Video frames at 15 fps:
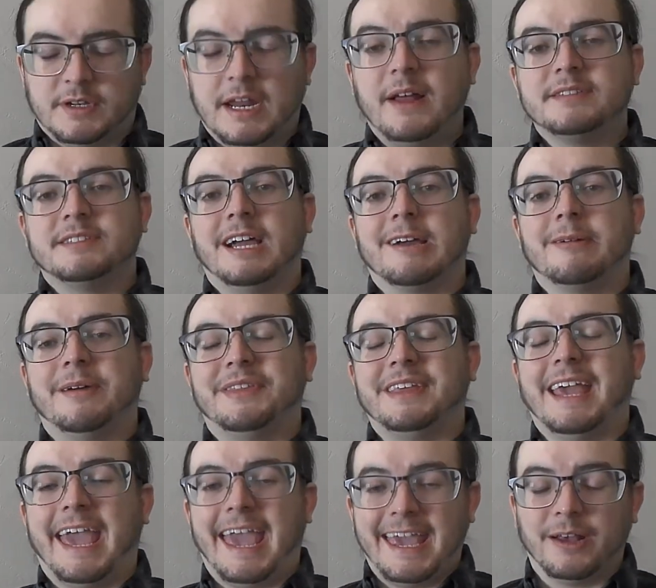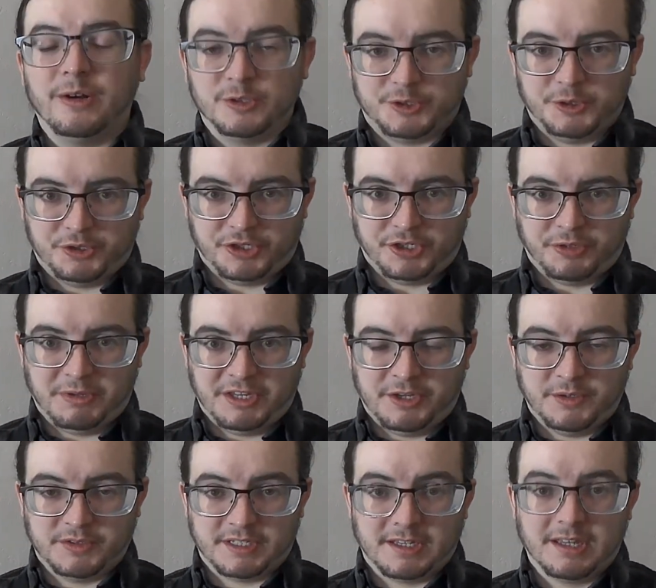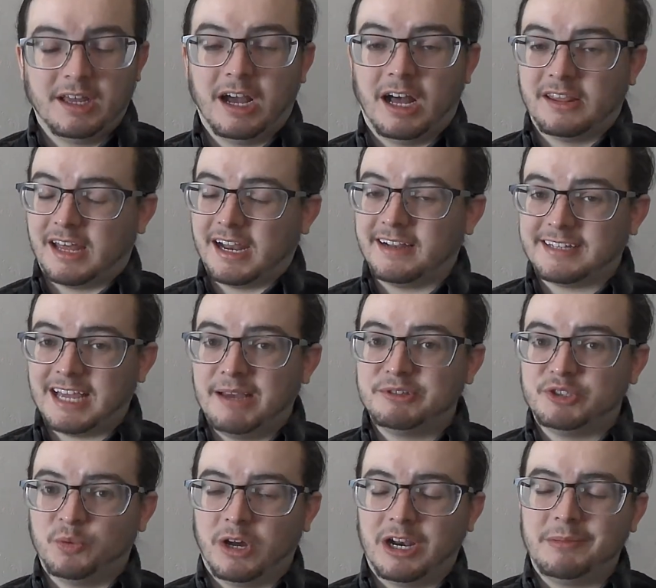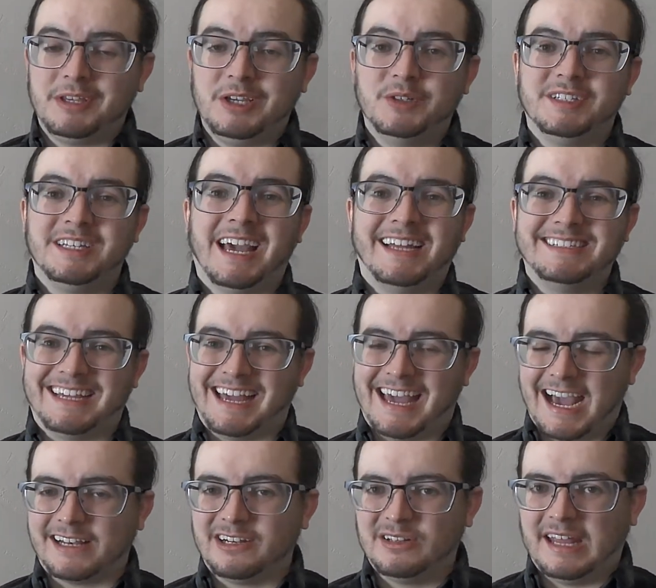now let's talk about the angles you should be using. A lot of times you want to be using a diagonal